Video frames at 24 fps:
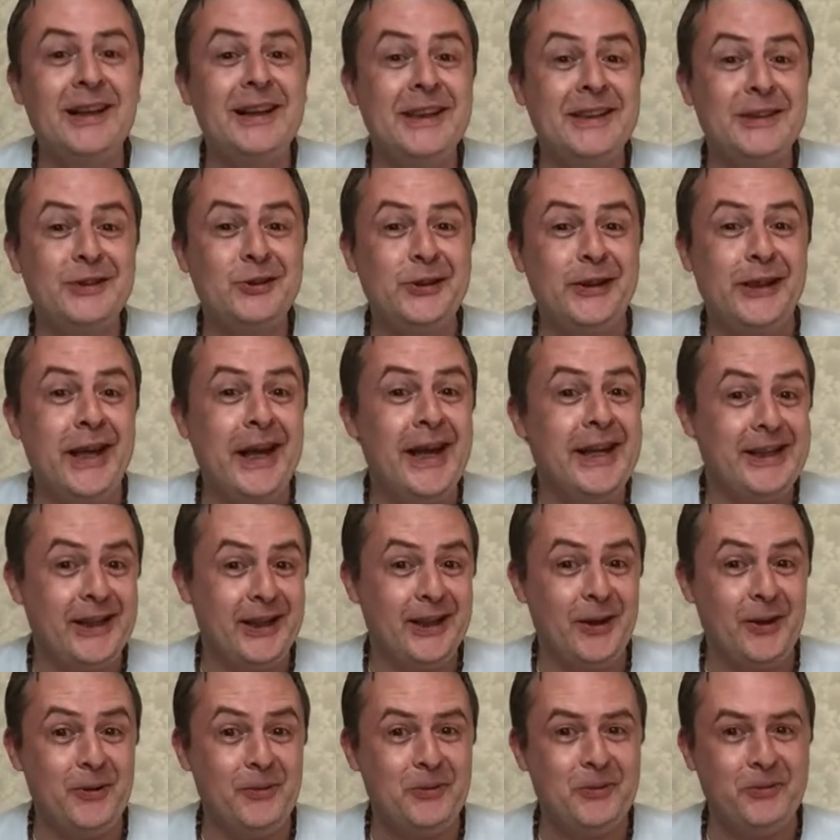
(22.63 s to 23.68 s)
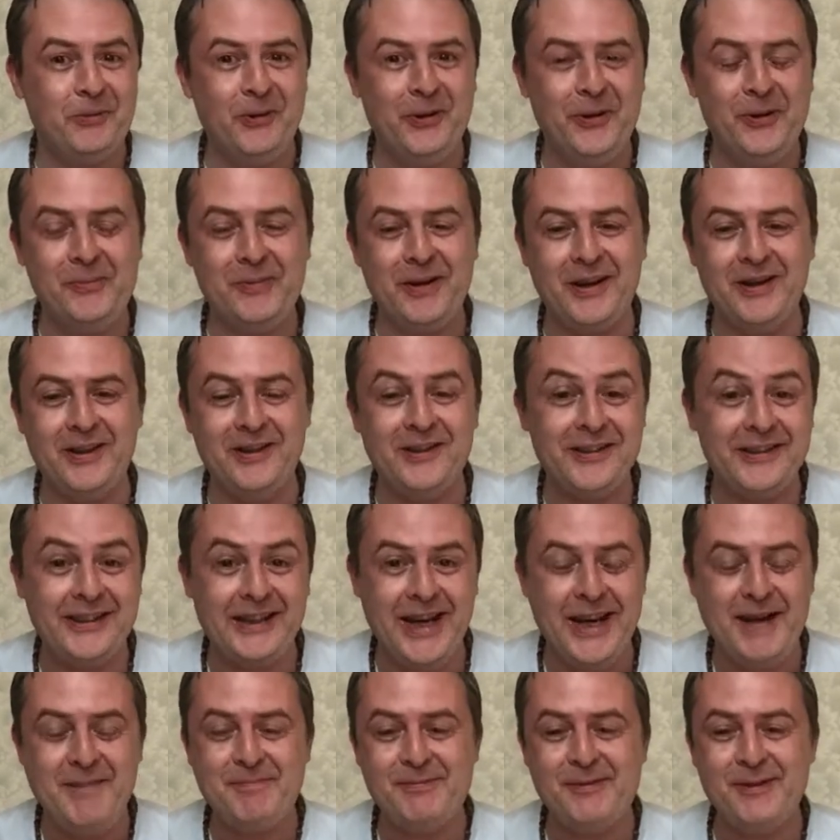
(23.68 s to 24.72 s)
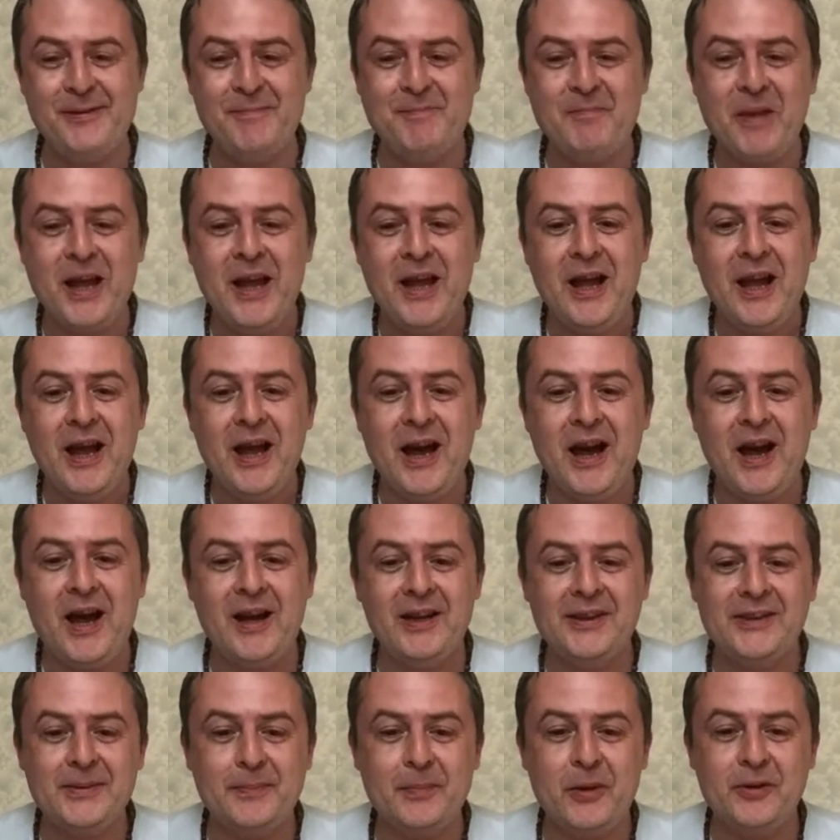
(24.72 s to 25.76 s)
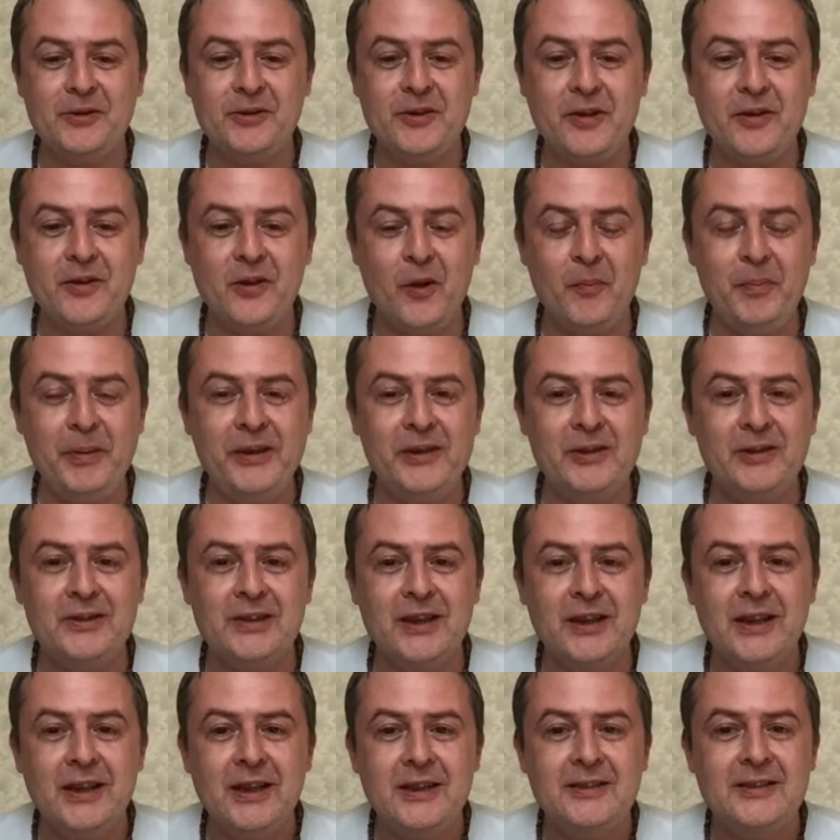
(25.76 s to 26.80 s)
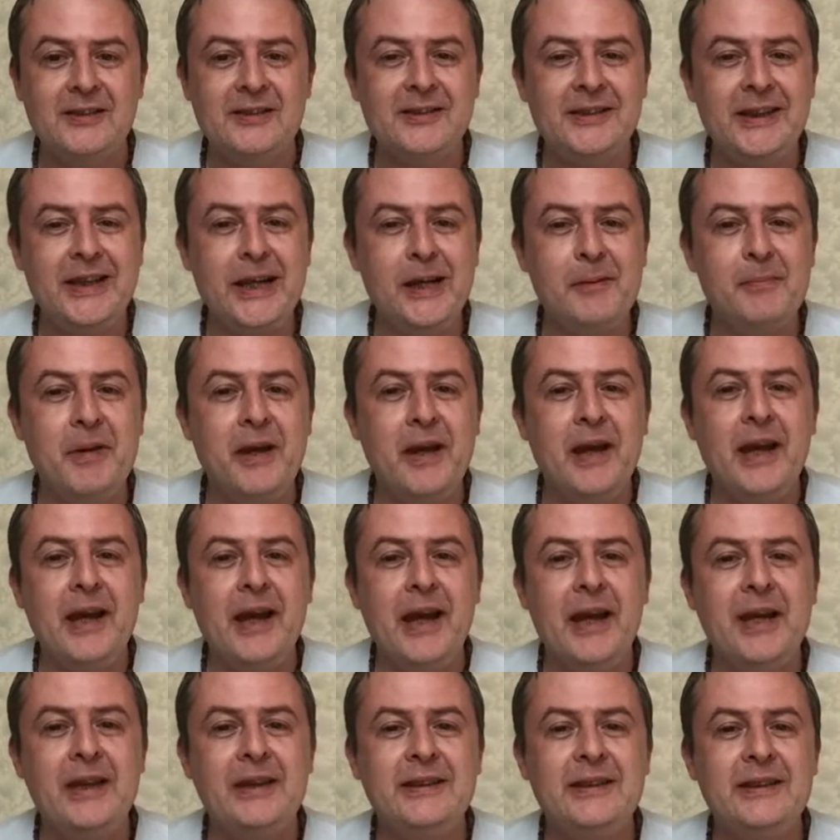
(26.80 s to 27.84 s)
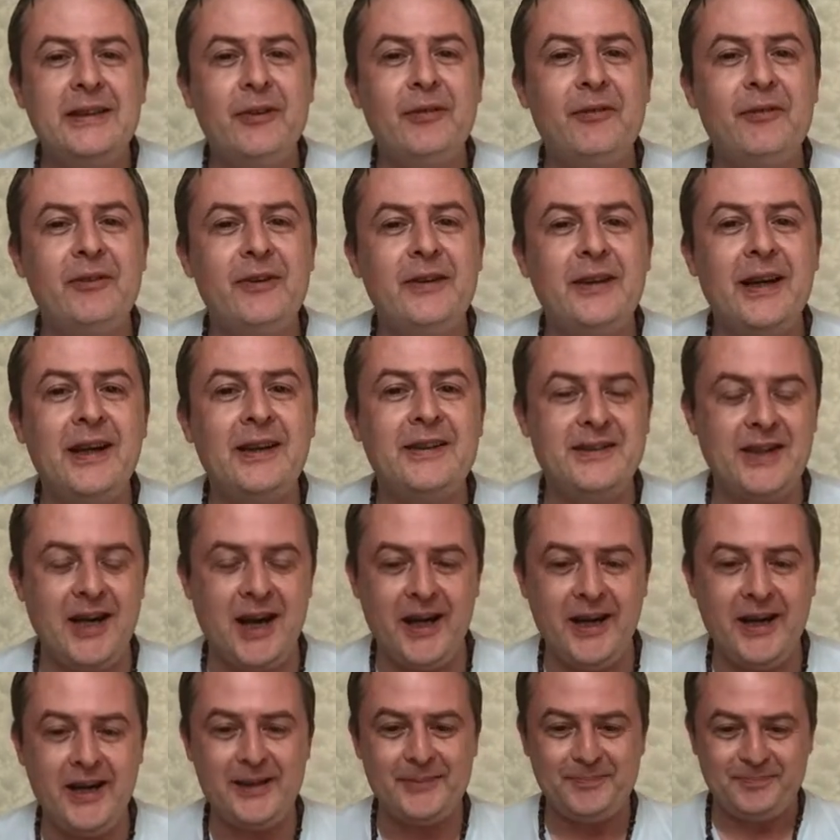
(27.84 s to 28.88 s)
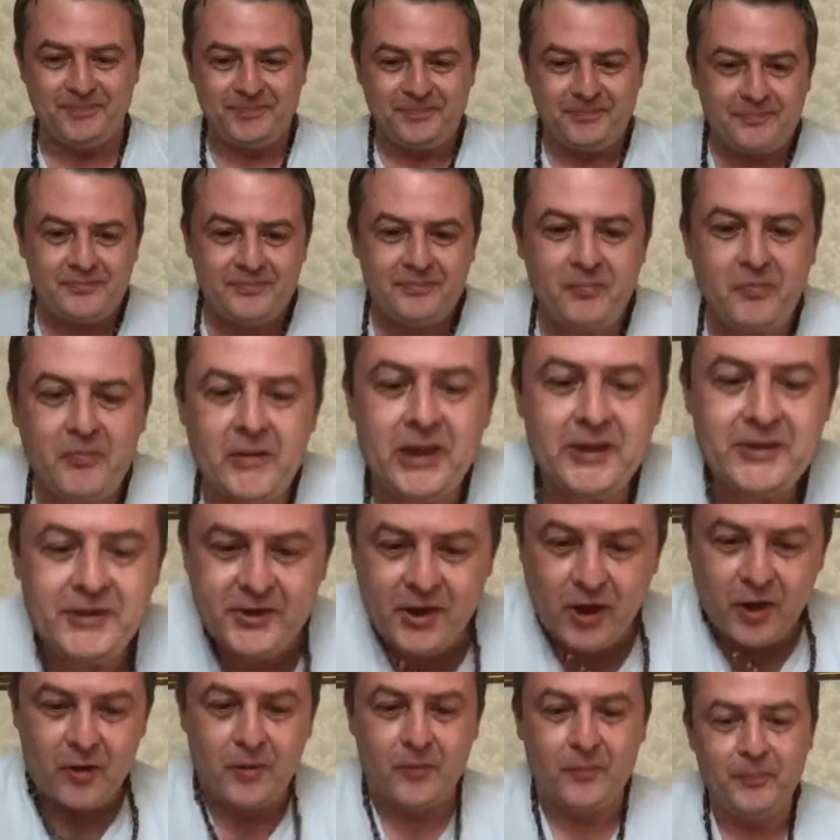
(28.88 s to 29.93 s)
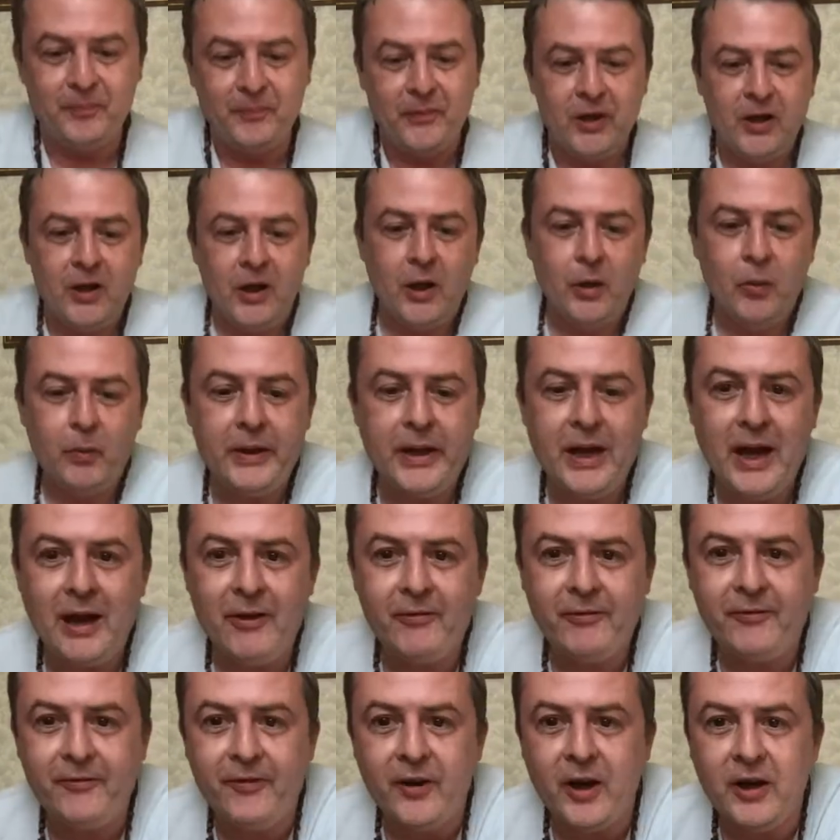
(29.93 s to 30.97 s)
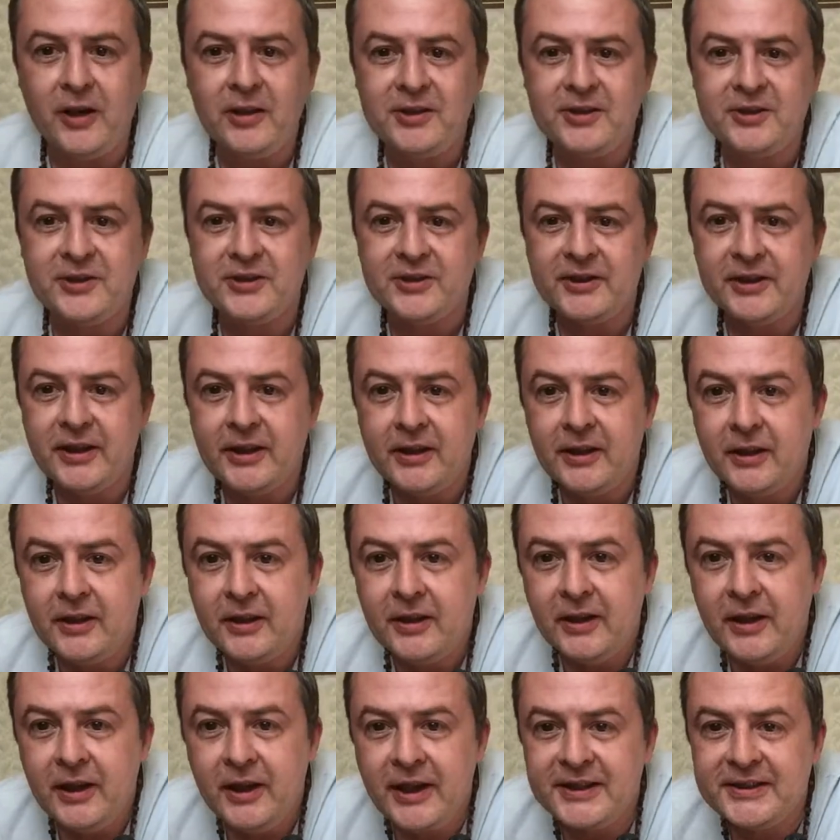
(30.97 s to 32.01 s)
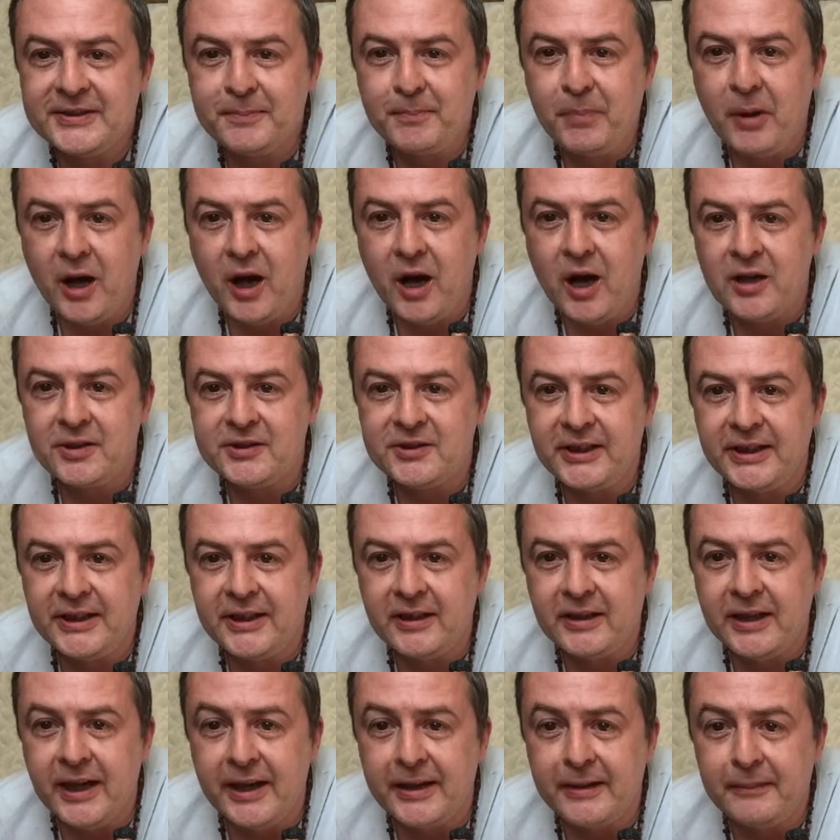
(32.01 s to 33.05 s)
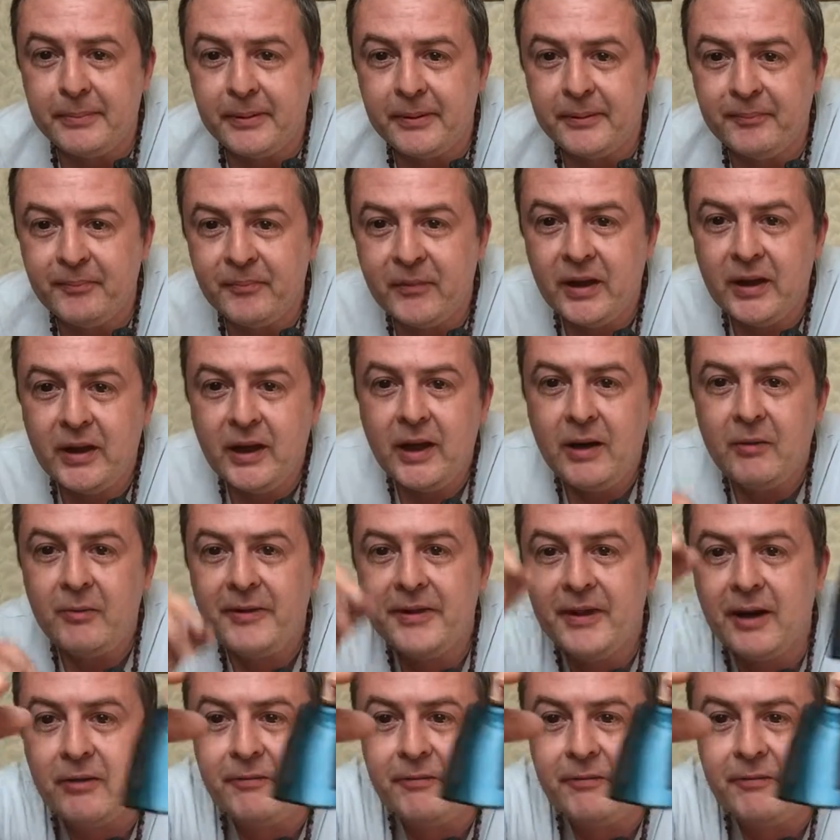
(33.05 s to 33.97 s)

literally a cloak room, or uh, a cape room, I suppose. So I thought it'd be good to see him in different attire. So, we have first his party cape with